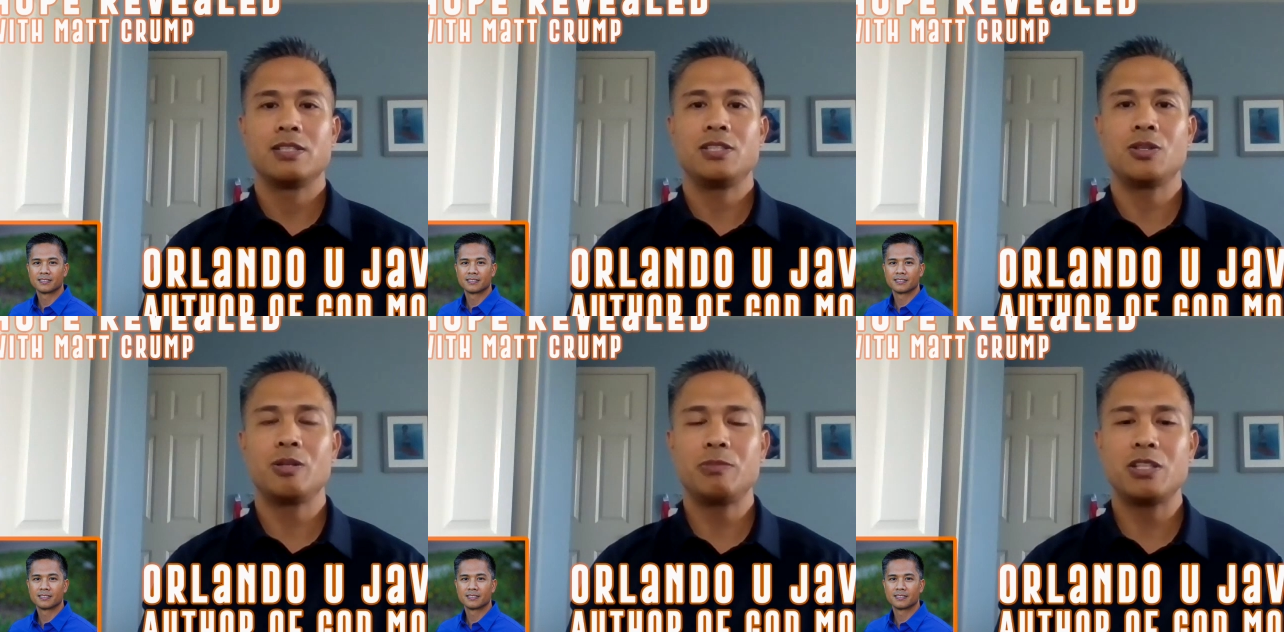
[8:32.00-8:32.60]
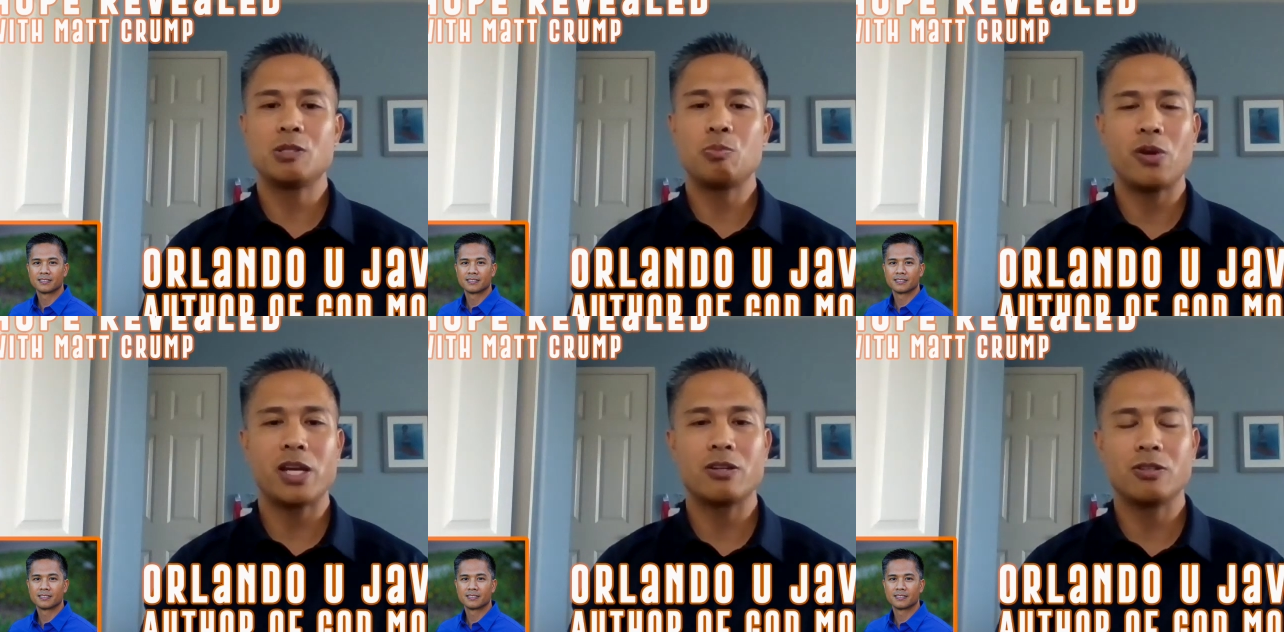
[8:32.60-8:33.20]
Speaker 1: Showed up to this
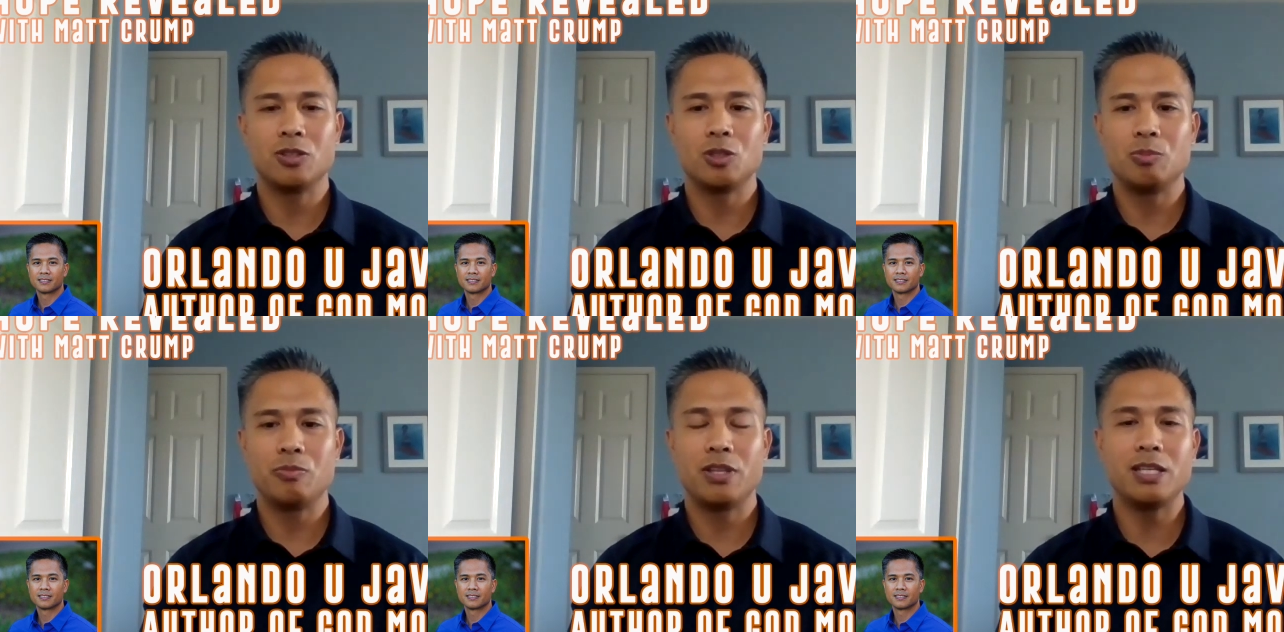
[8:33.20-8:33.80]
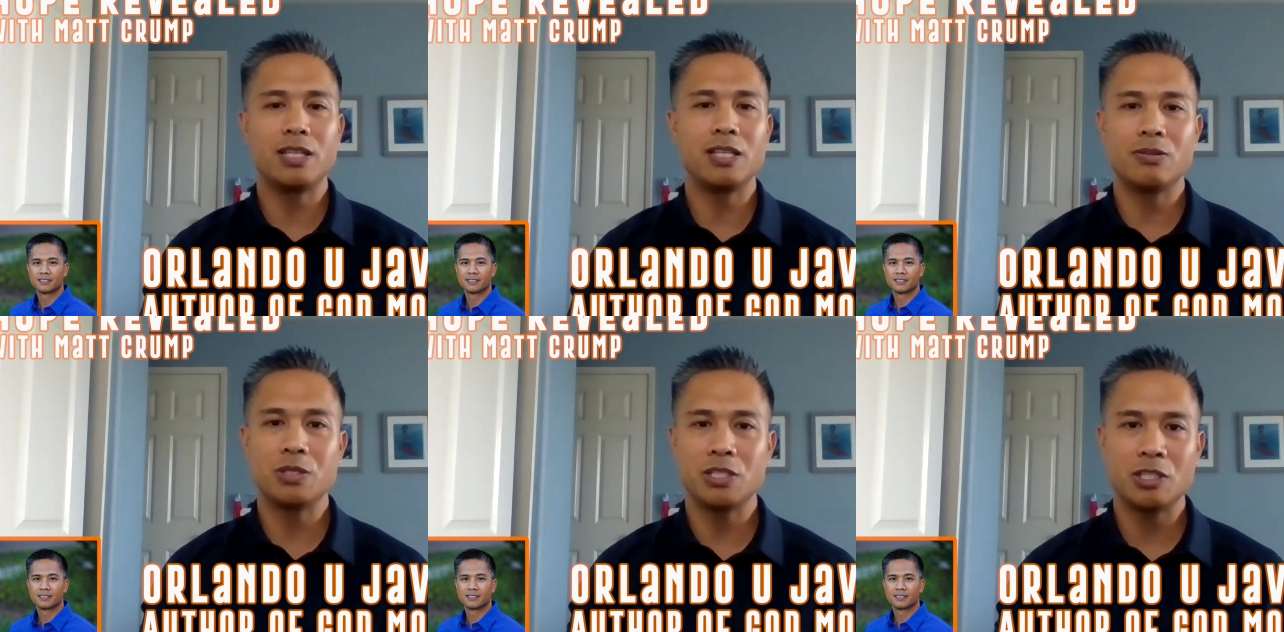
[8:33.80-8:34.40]
prayer group thinking
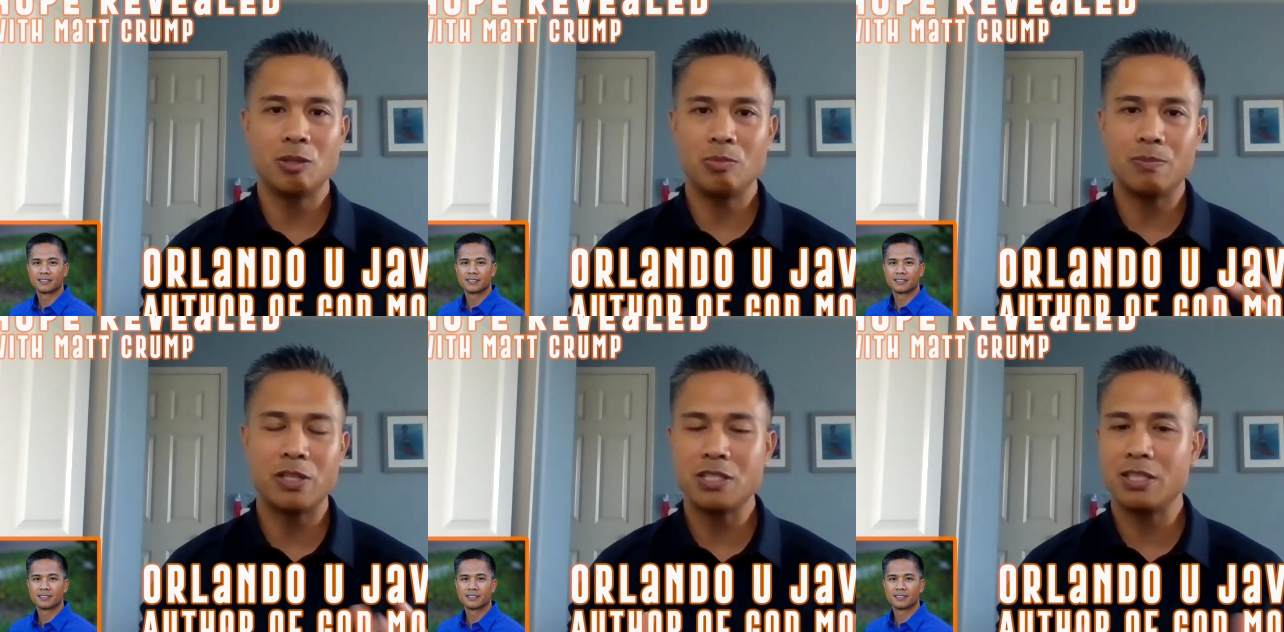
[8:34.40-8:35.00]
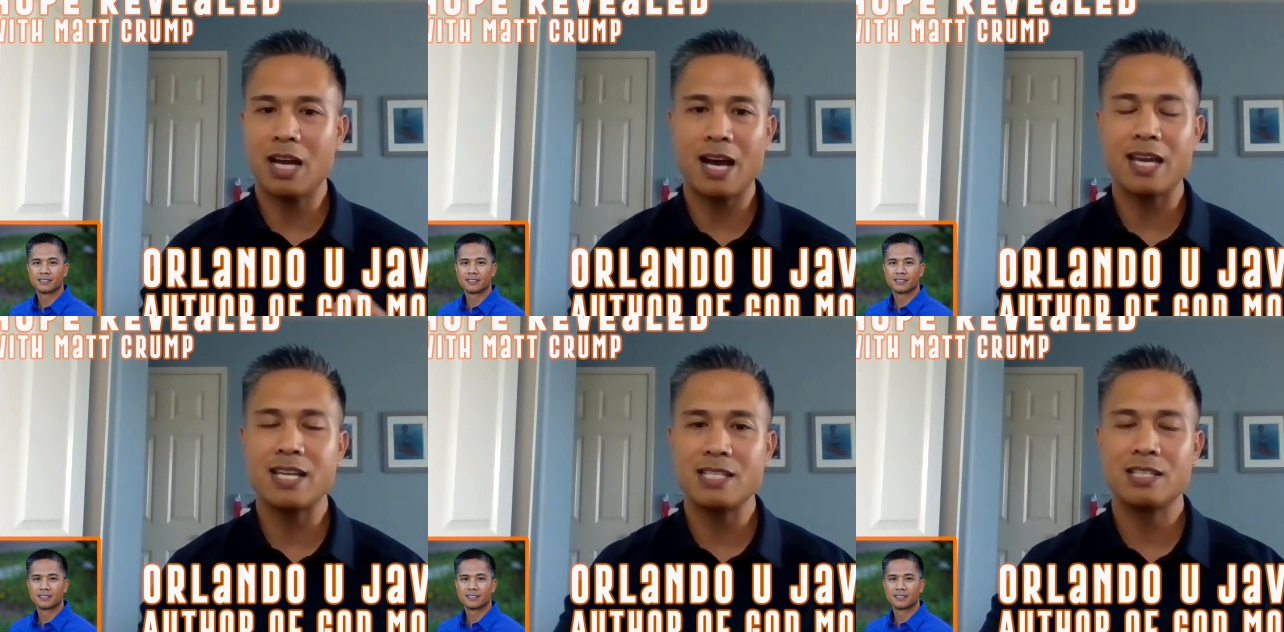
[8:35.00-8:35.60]
there was just going to be a bunch of
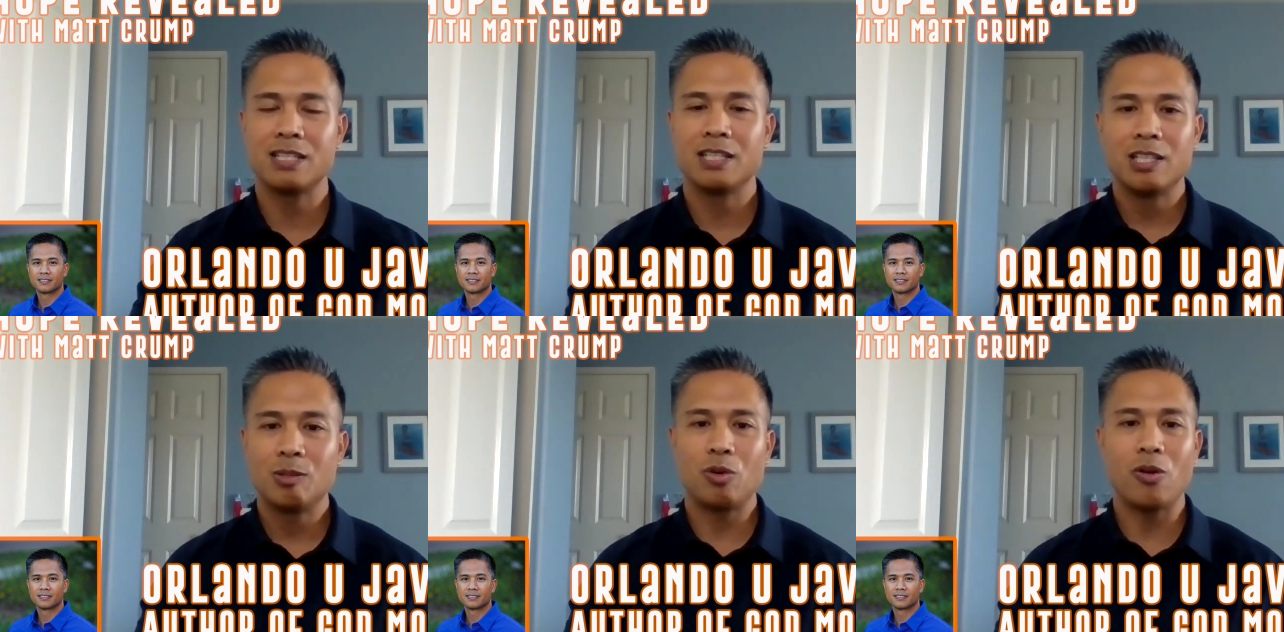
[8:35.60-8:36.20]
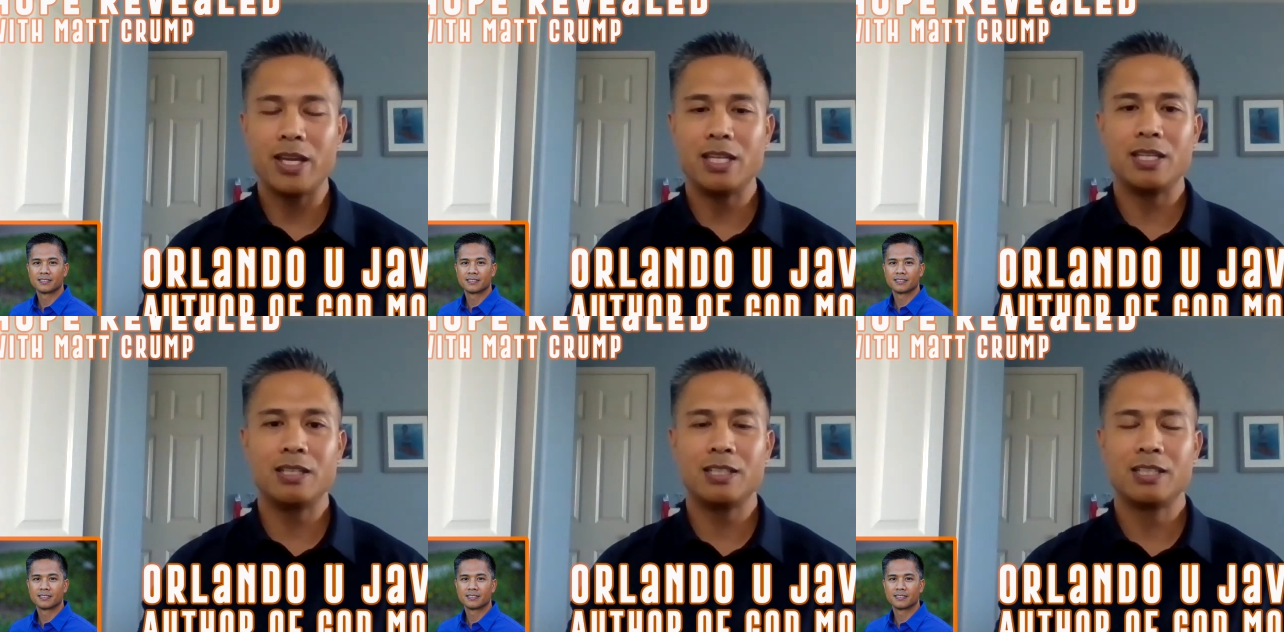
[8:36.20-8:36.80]
guys
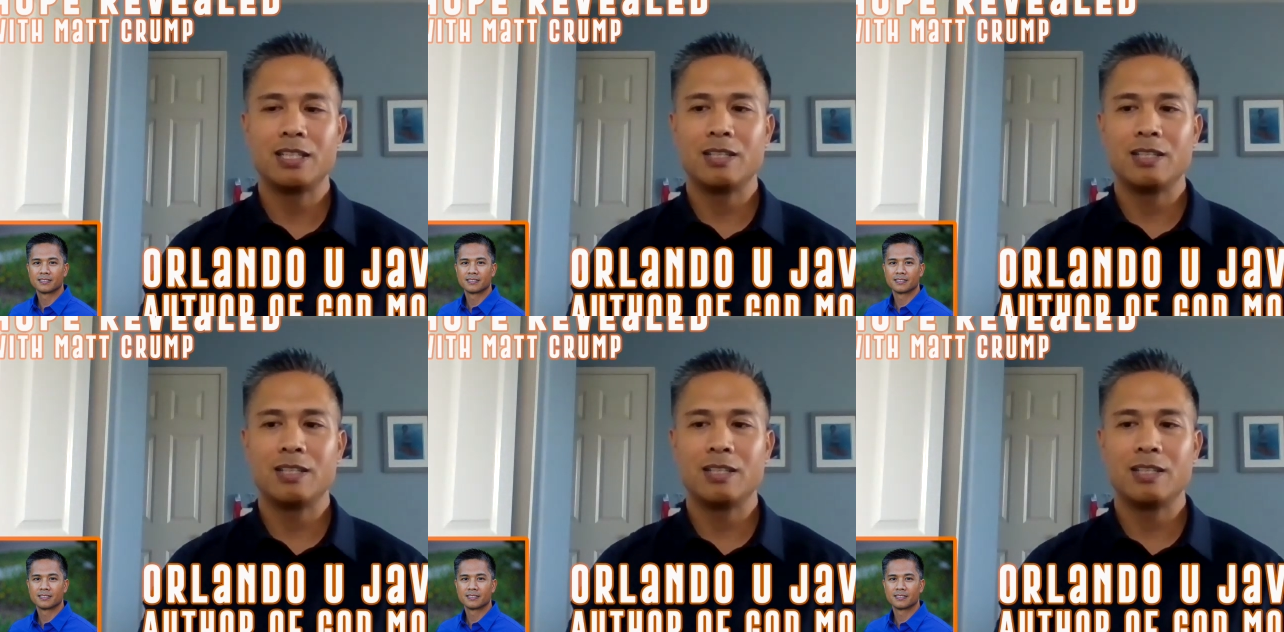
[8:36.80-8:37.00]
praying.